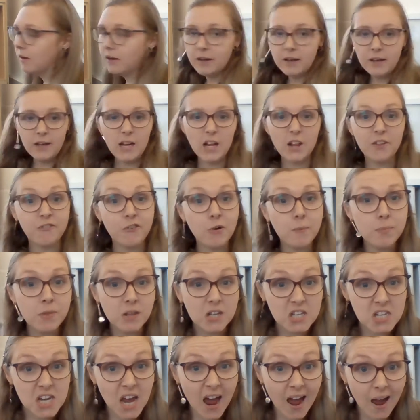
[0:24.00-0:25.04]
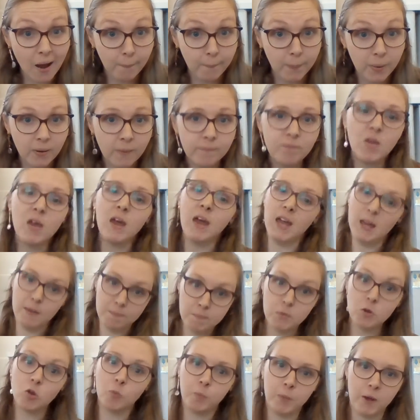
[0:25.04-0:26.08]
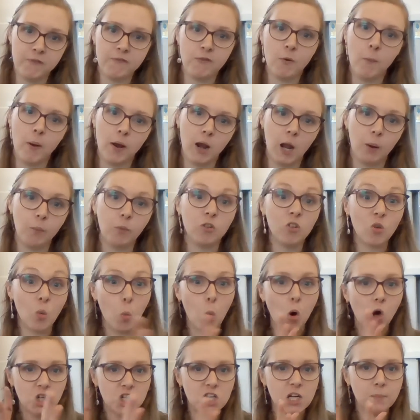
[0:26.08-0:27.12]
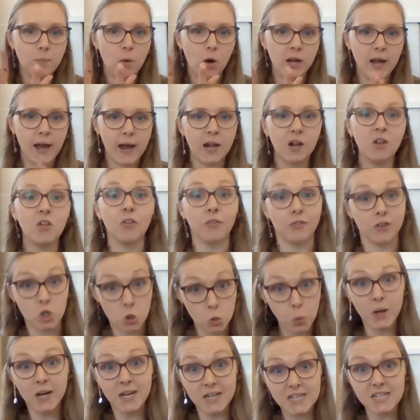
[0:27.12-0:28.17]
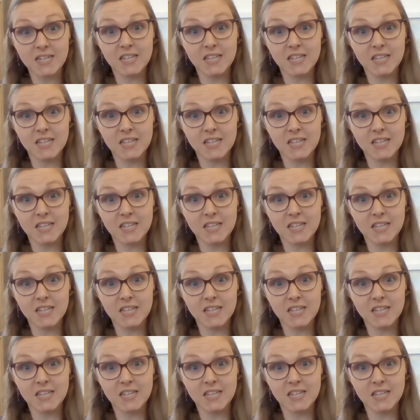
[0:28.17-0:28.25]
It's from the tap. It must be from when I was washing my hands for 20